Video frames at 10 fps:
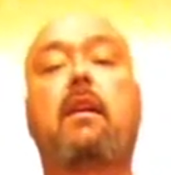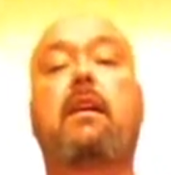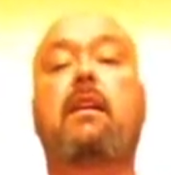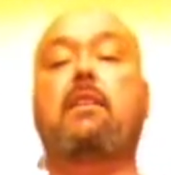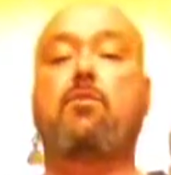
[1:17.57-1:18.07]

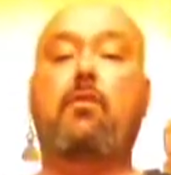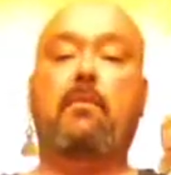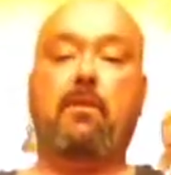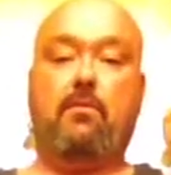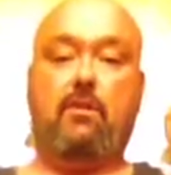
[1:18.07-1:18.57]
He doesn't want
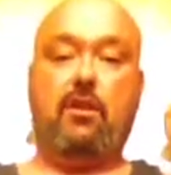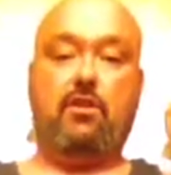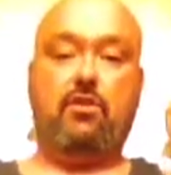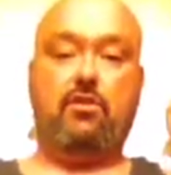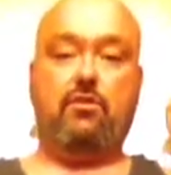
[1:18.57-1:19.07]
me to
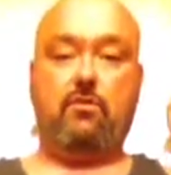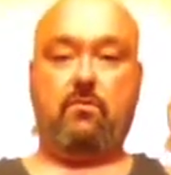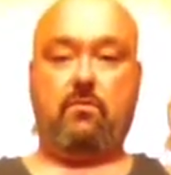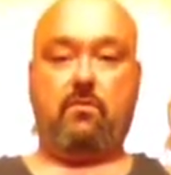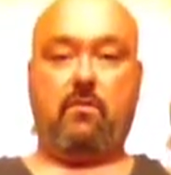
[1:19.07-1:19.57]
reach
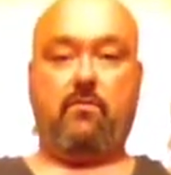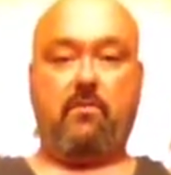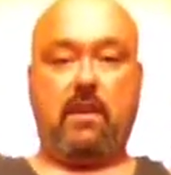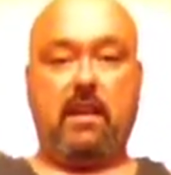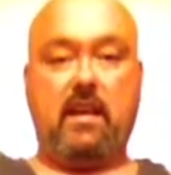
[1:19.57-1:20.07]
over
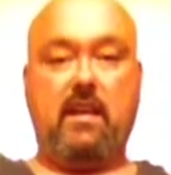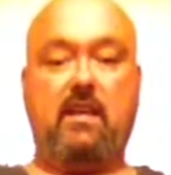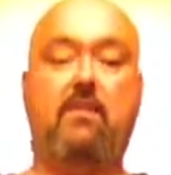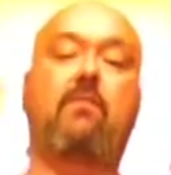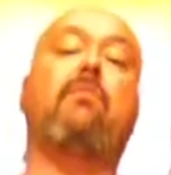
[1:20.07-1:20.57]
my
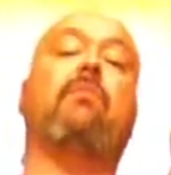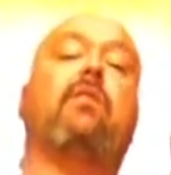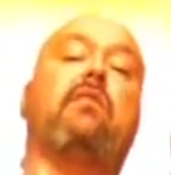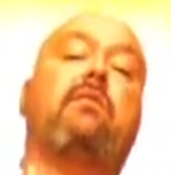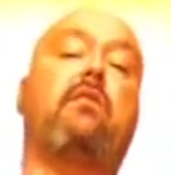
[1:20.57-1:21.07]
head with
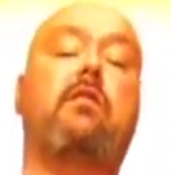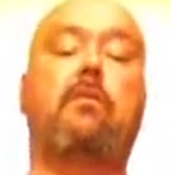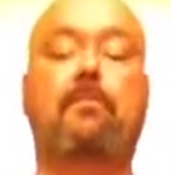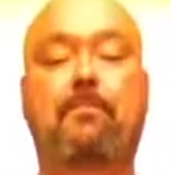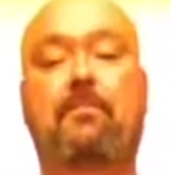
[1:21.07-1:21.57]
this
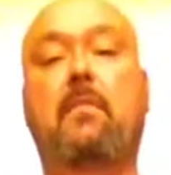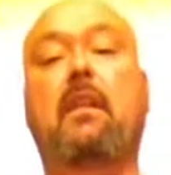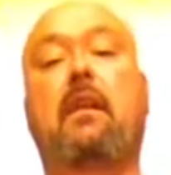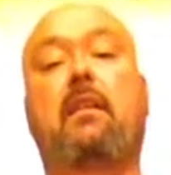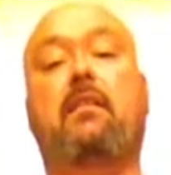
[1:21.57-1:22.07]
arm.
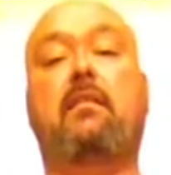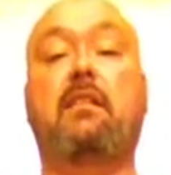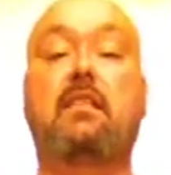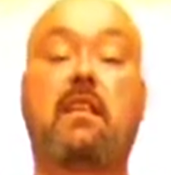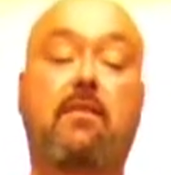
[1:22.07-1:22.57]
And
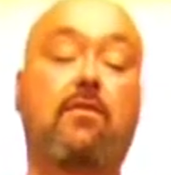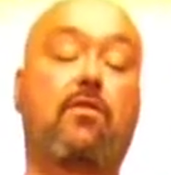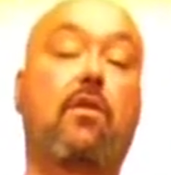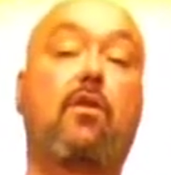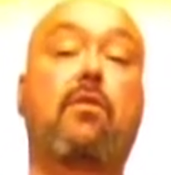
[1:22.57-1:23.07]
as any of you
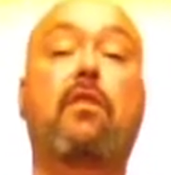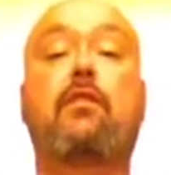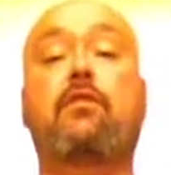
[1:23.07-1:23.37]
know that are